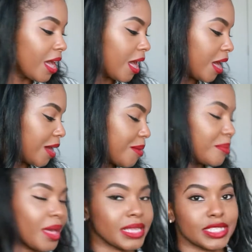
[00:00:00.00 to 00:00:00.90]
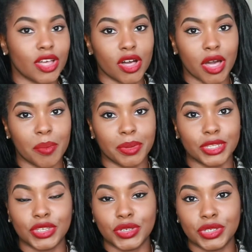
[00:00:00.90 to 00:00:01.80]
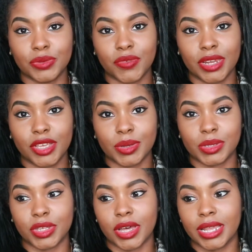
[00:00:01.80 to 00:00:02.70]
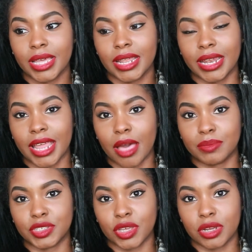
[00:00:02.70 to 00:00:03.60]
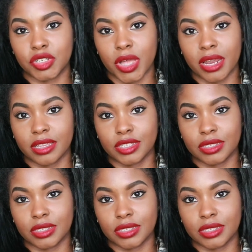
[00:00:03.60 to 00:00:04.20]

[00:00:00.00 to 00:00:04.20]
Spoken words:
I saw a couple of YouTube videos on it and now I'm just gonna try to